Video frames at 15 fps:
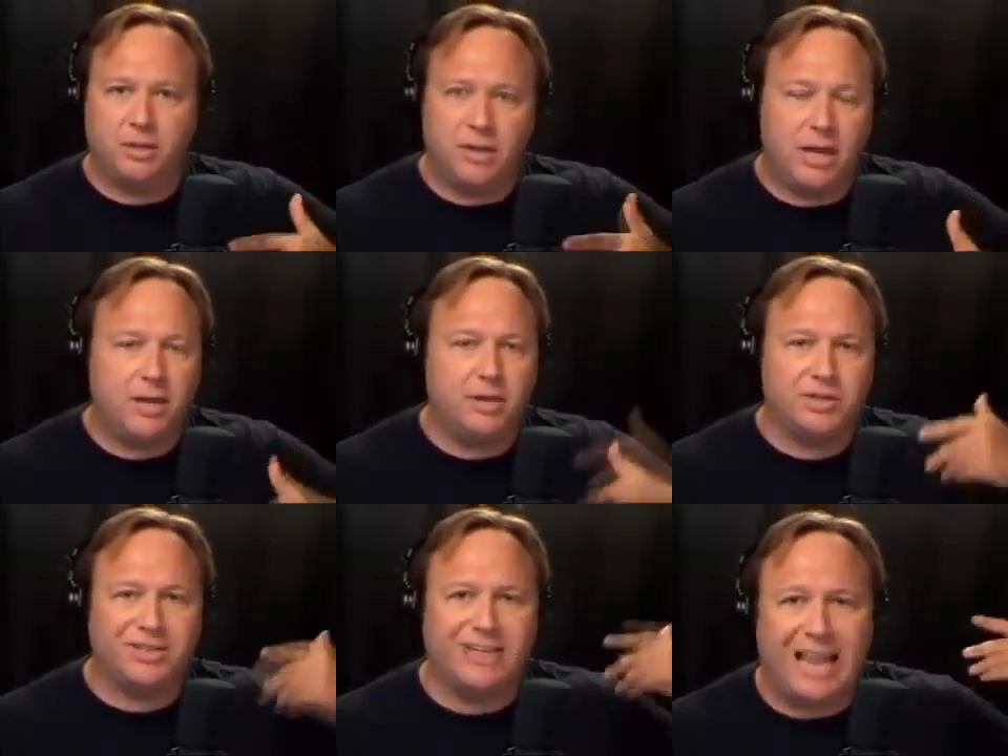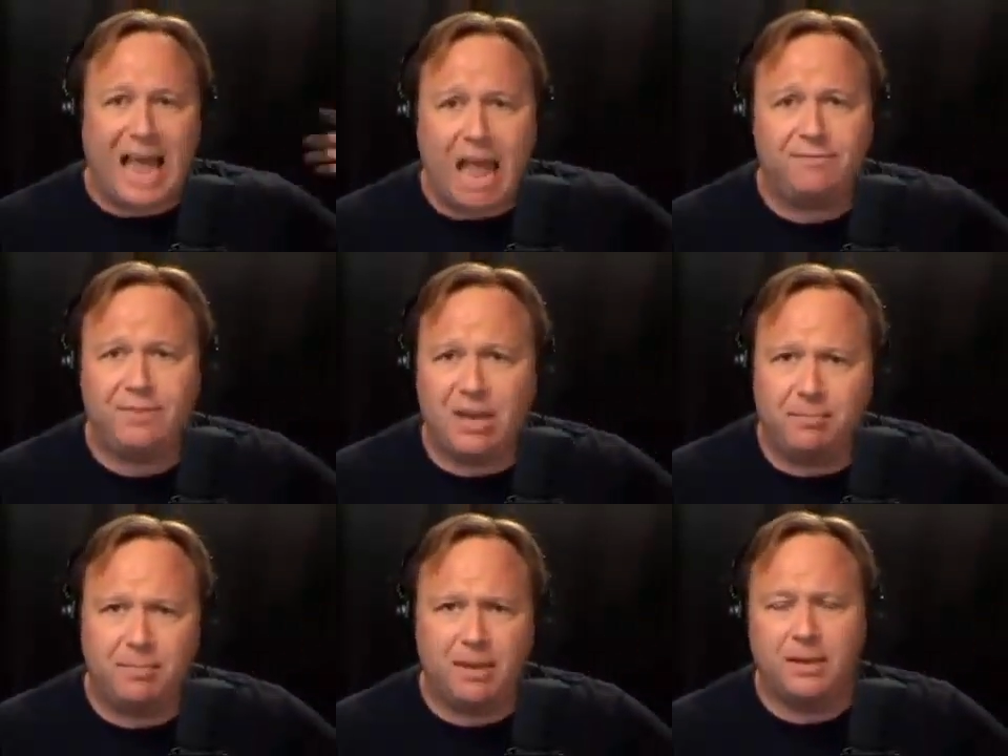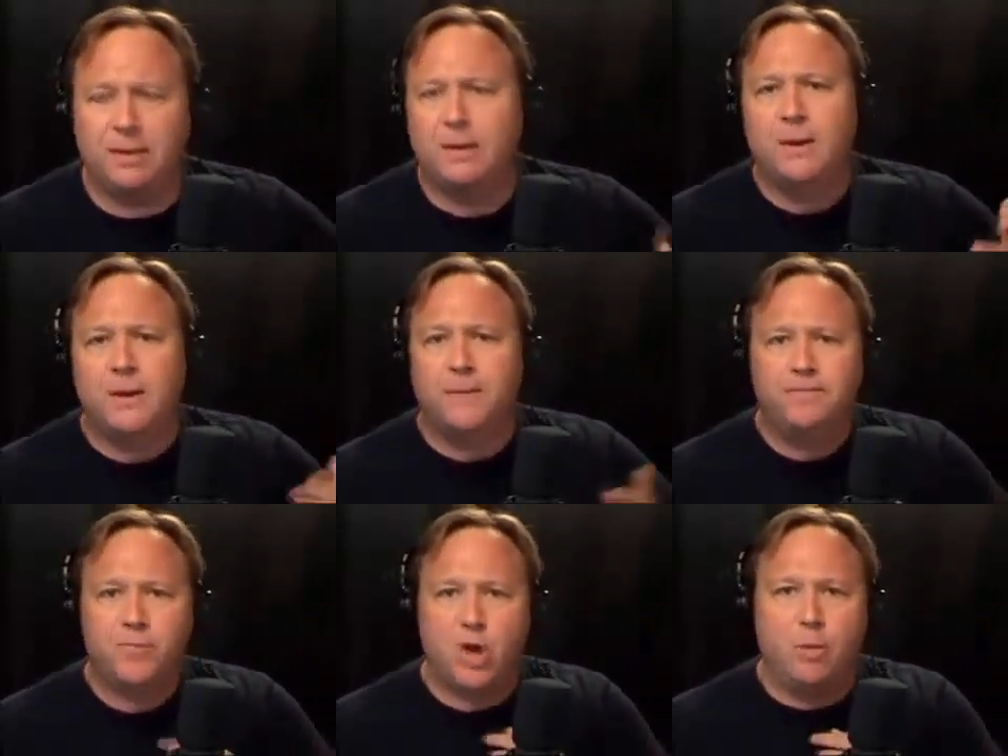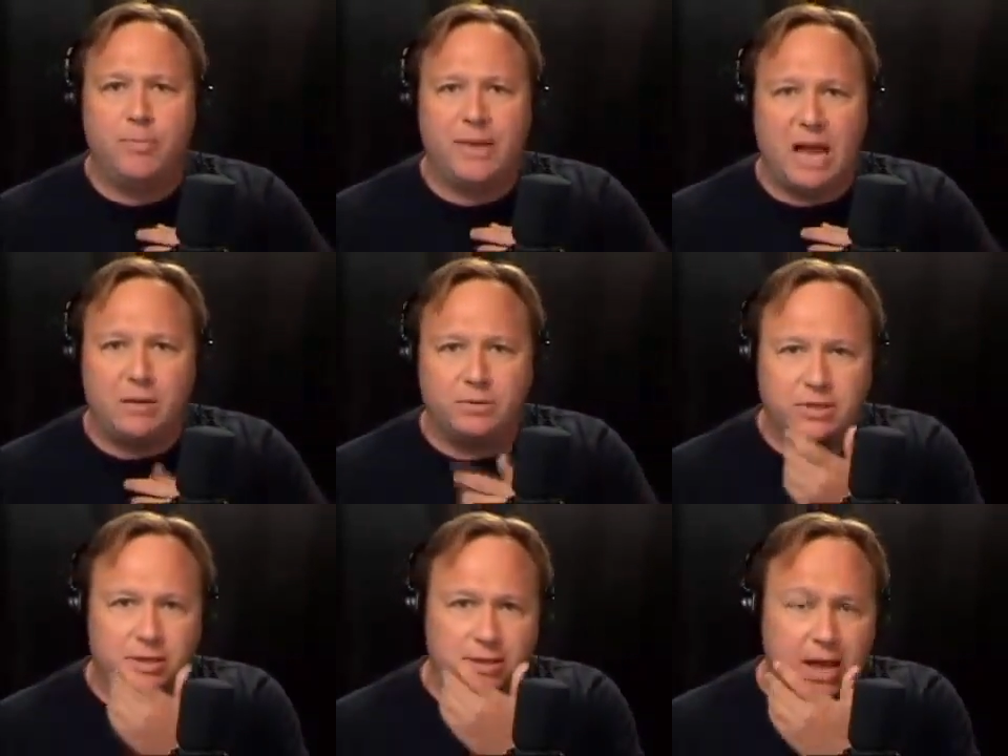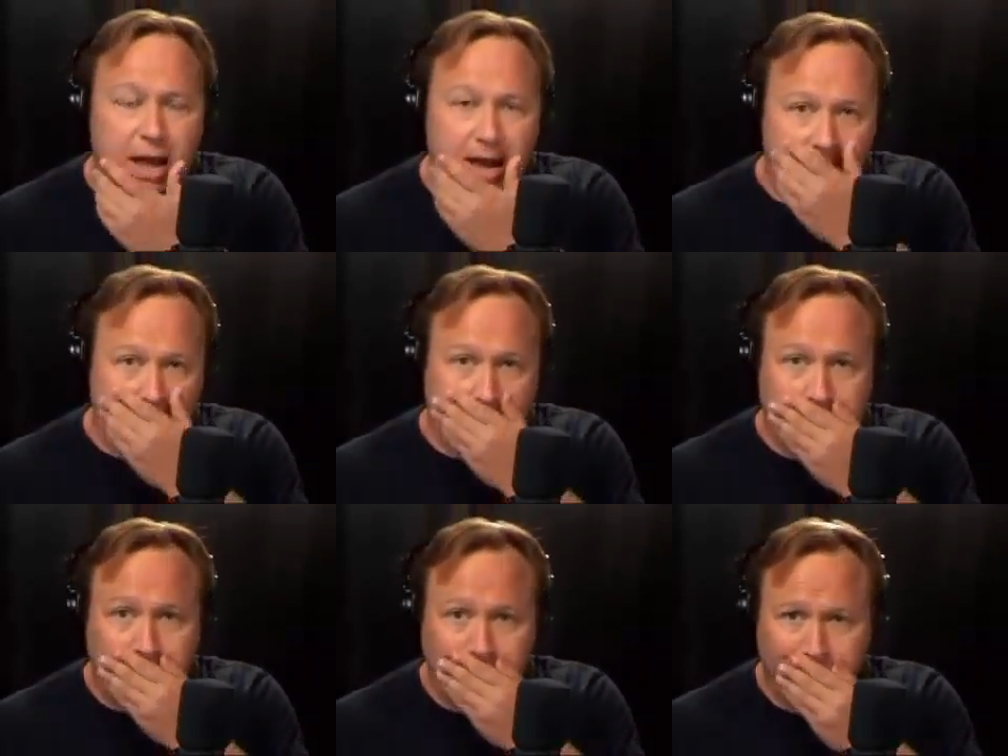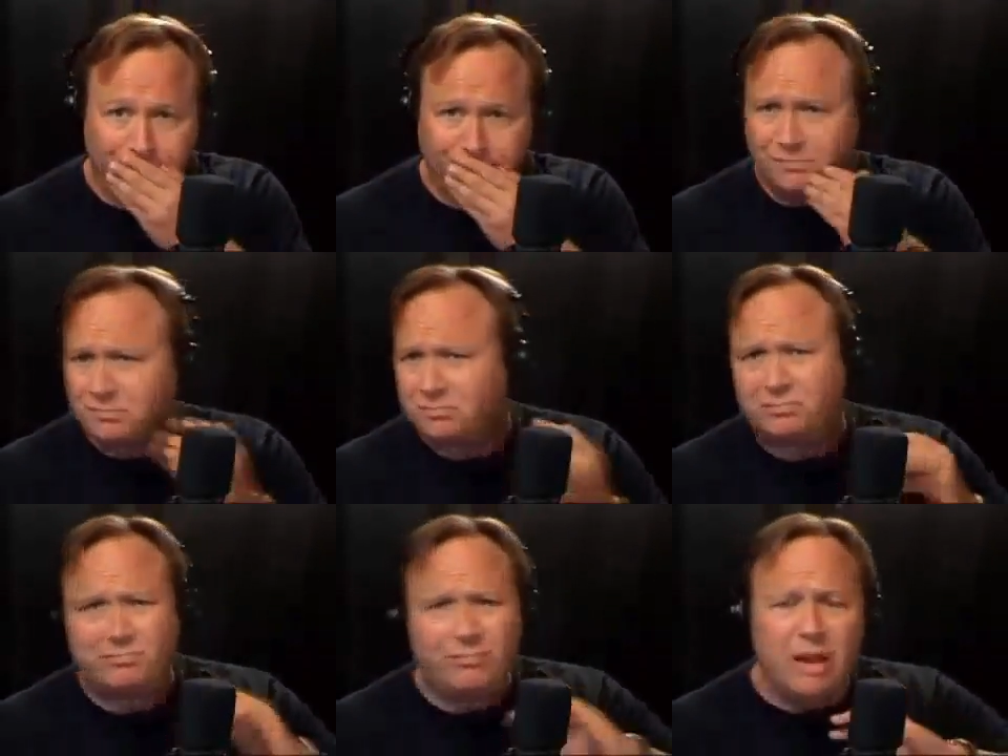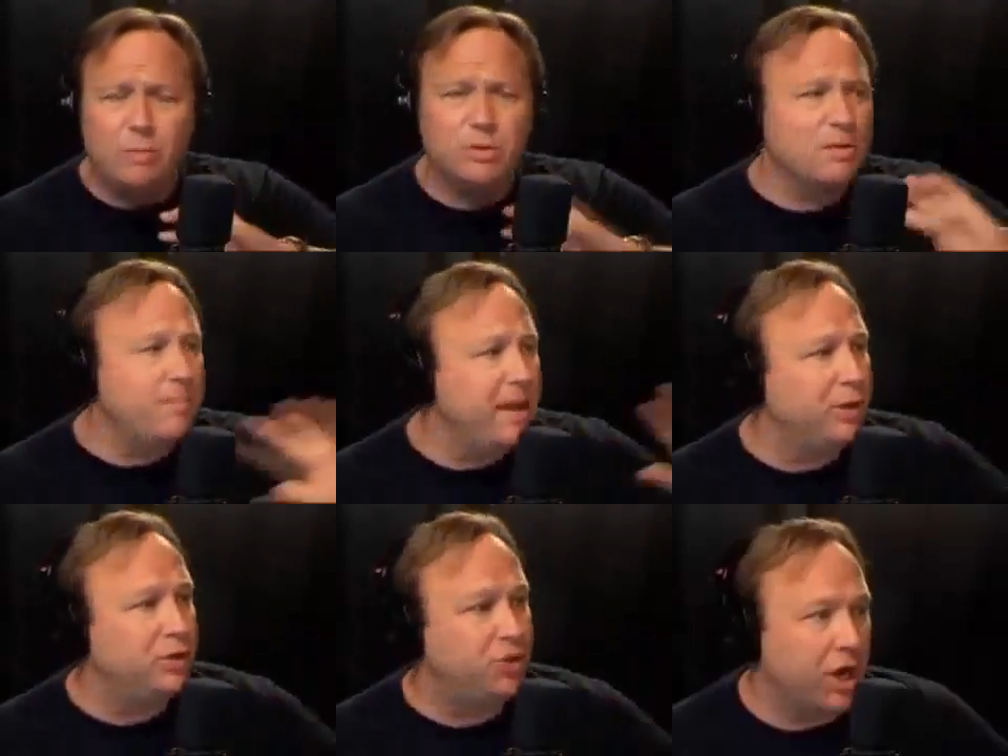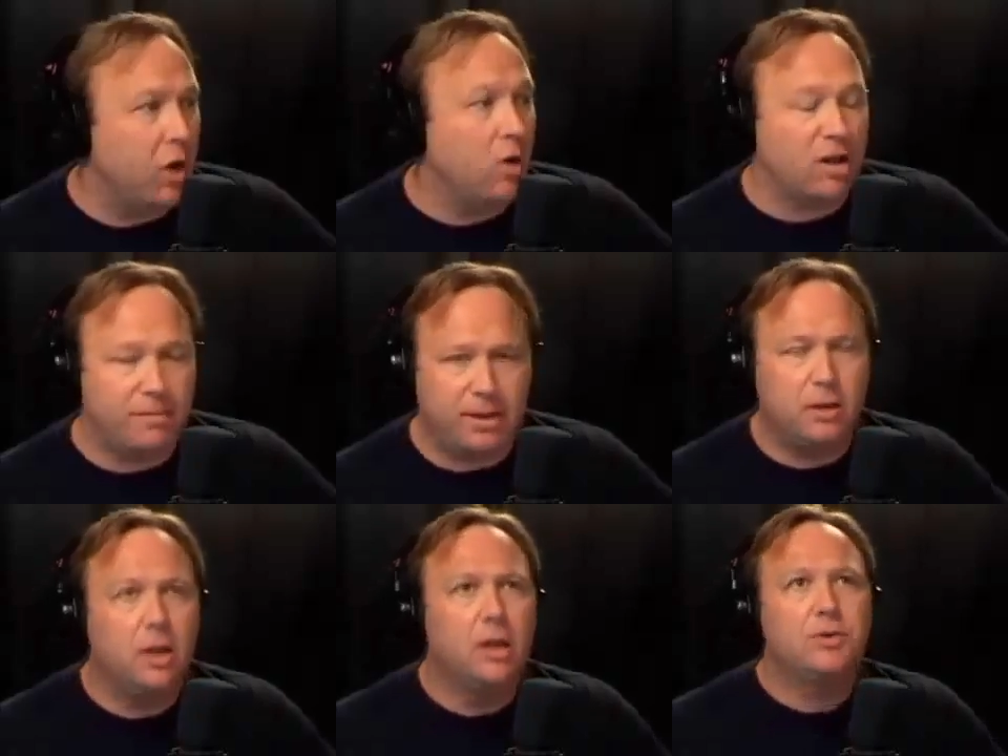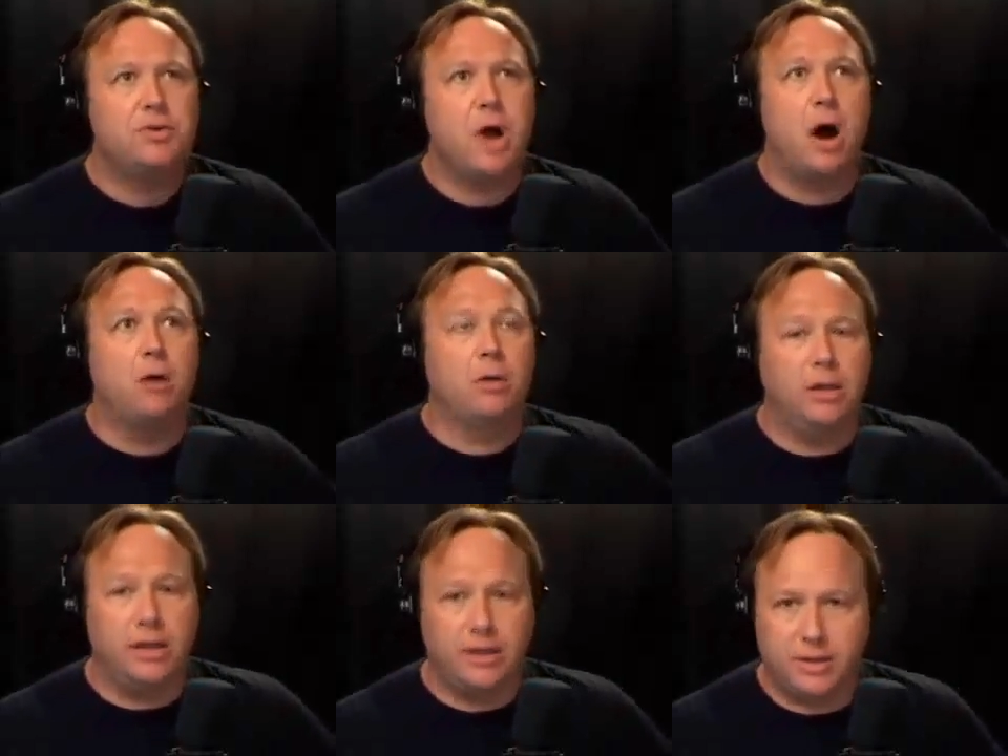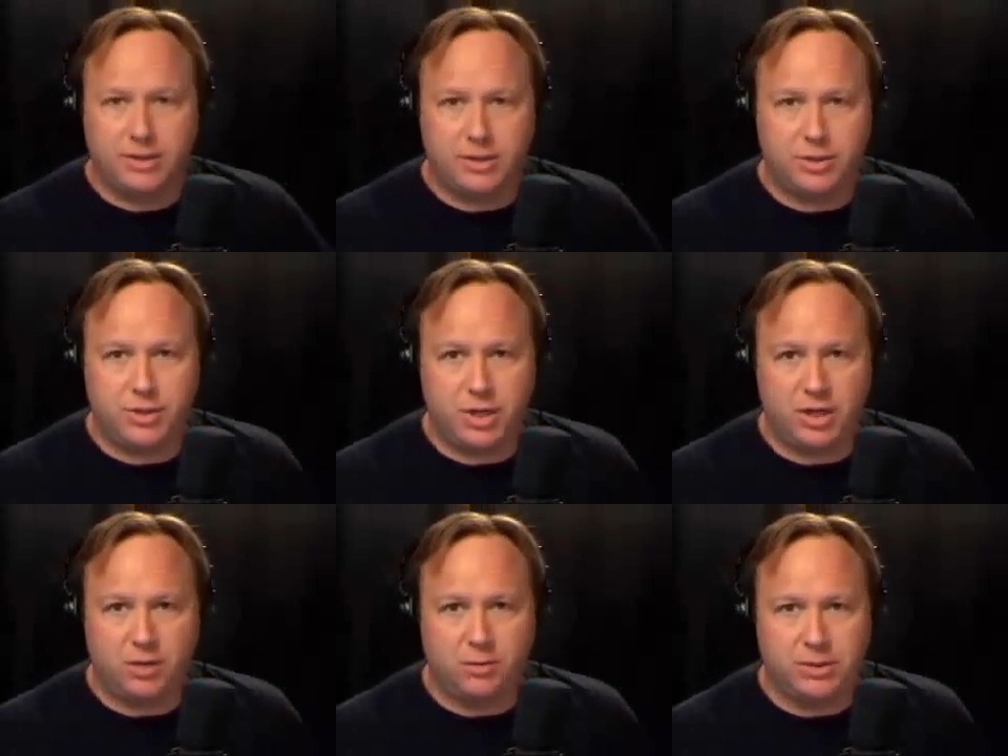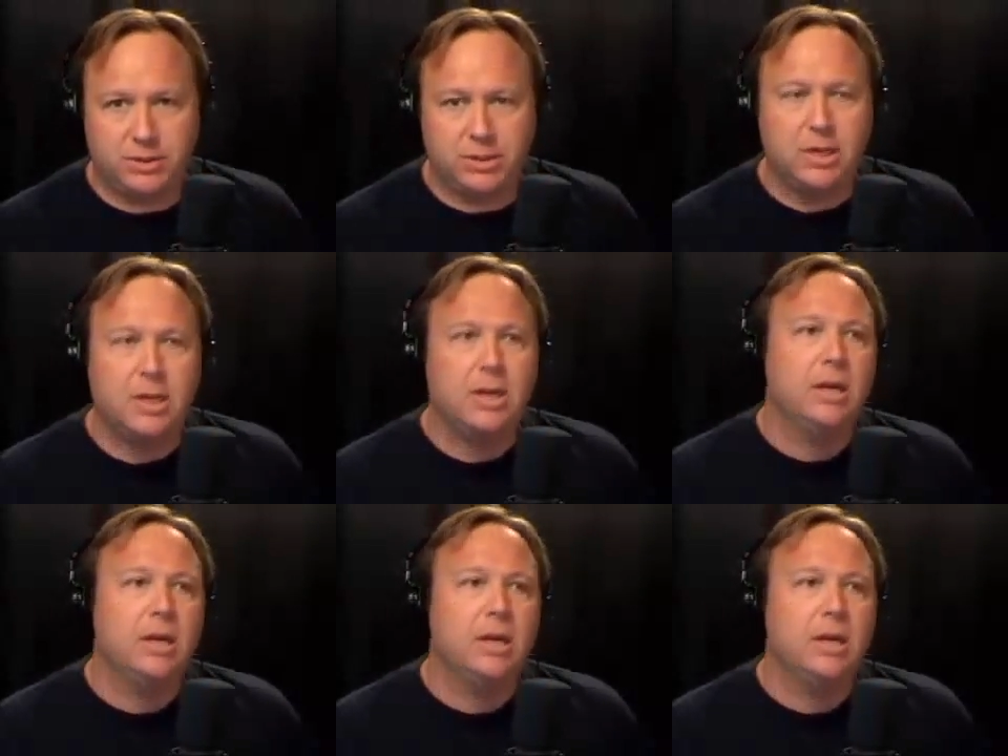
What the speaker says: At the end, he just laughed at me and told me I was a nut, and it was a big joke. I mean, totally disingenuous.